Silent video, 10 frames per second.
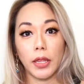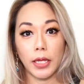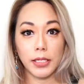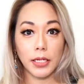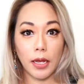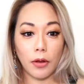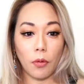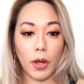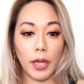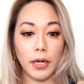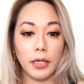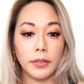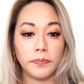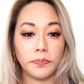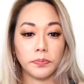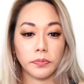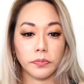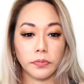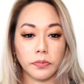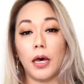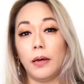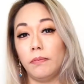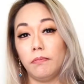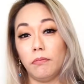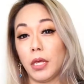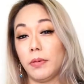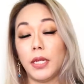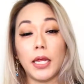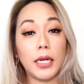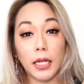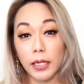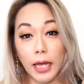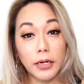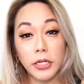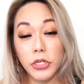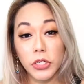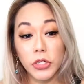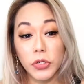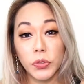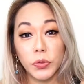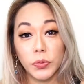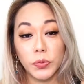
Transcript: That's another one. Maybe they neglected you.